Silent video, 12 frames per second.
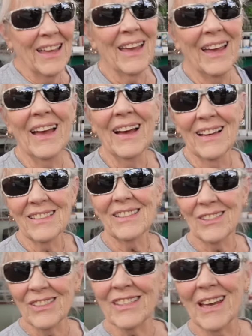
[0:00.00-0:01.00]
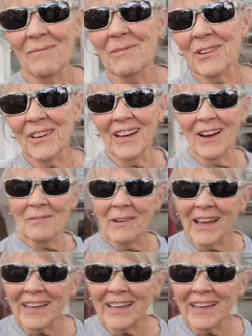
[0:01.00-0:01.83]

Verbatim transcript: Yeah, yeah, yeah. Sault Ste. Marie. Oh Did you